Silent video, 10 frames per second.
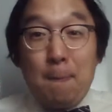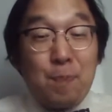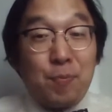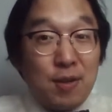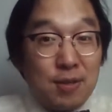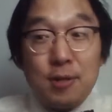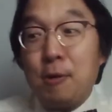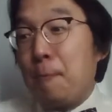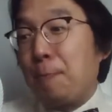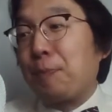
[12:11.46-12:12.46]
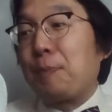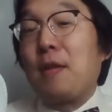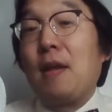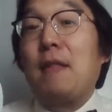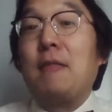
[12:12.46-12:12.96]
So
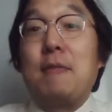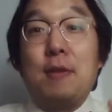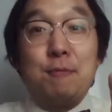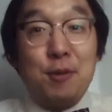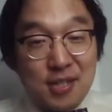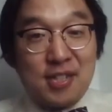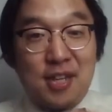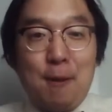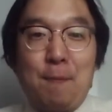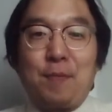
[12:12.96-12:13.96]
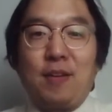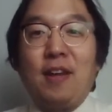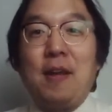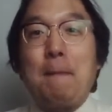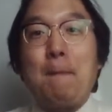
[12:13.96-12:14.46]
the risk, okay,
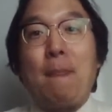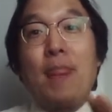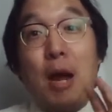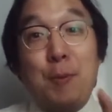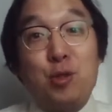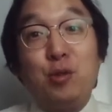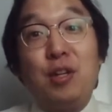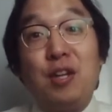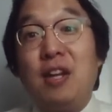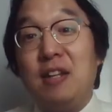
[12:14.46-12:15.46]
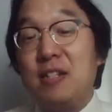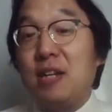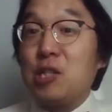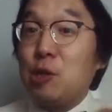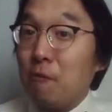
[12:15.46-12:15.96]
opportunity in disguise
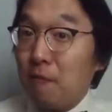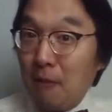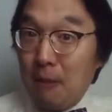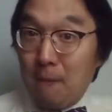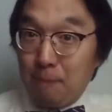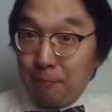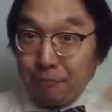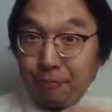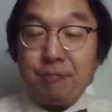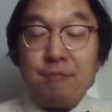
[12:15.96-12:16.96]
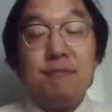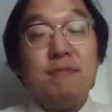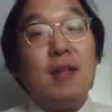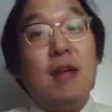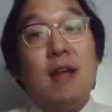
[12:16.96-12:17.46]
of
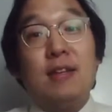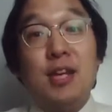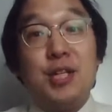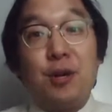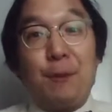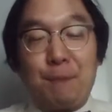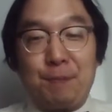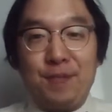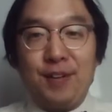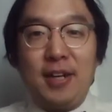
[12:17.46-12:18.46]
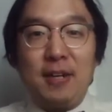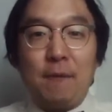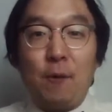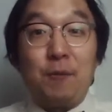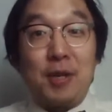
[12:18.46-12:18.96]
danger, right? Or
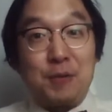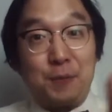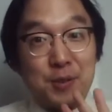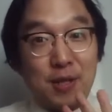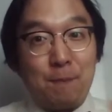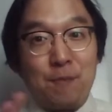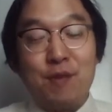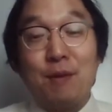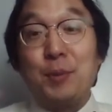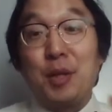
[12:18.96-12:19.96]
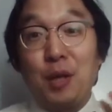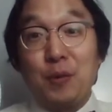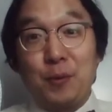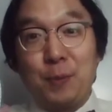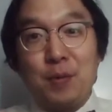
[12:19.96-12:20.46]
vice versa. You have to be careful.
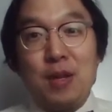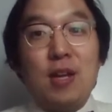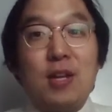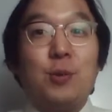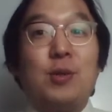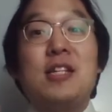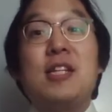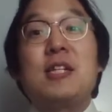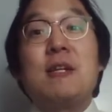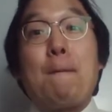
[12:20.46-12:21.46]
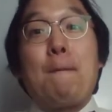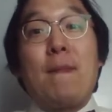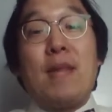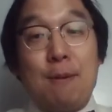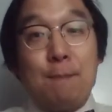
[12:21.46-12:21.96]
So this is
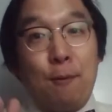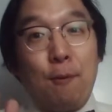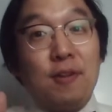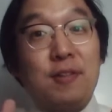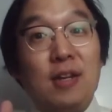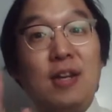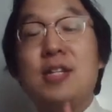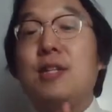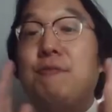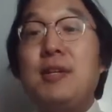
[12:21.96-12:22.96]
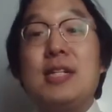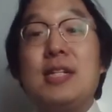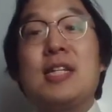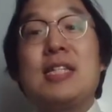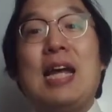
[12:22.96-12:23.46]
important thing is the risk is
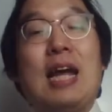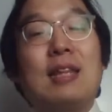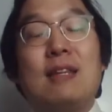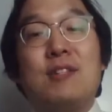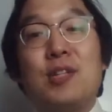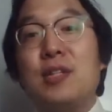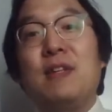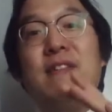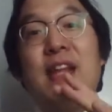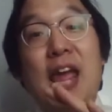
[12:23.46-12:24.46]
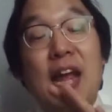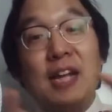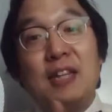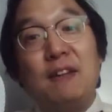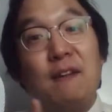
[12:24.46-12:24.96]
not just a
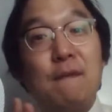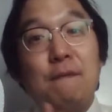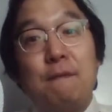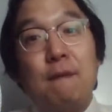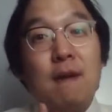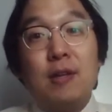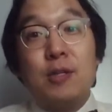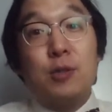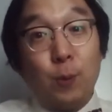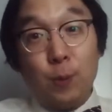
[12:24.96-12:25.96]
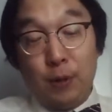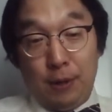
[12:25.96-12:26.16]
negative story.